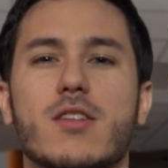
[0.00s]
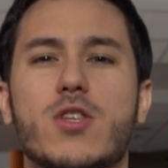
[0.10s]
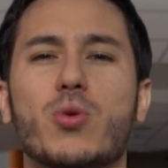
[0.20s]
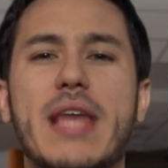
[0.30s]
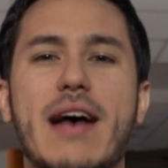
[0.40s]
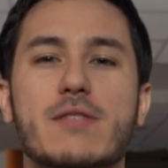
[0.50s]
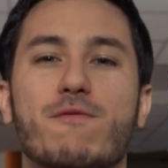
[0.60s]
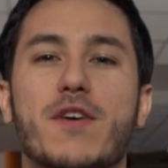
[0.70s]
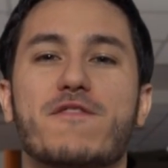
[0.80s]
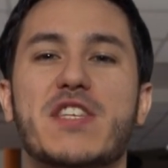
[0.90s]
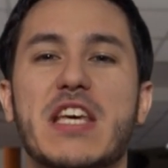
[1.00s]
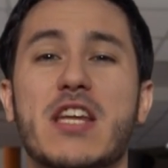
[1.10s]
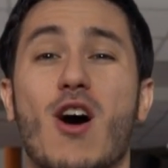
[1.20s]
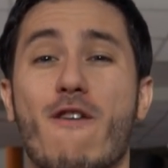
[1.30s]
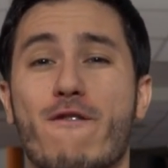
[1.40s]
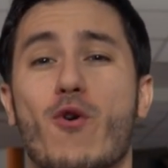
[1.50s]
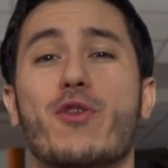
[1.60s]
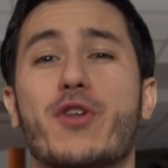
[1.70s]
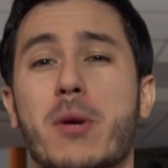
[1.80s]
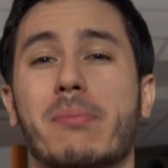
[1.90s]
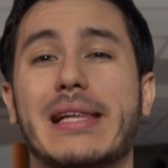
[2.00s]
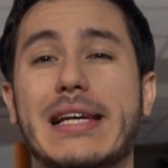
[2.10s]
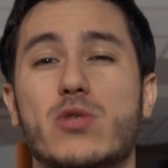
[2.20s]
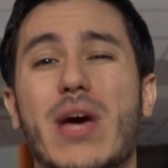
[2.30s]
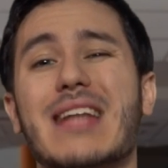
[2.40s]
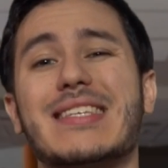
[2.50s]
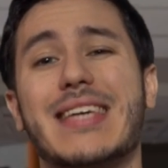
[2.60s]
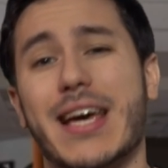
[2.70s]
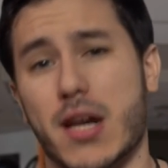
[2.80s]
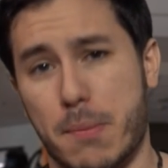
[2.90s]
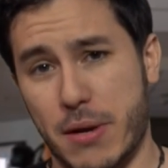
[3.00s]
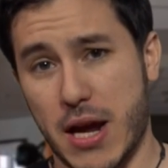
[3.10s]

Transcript: 2015, our fourth year in Belize, we had to kick it up a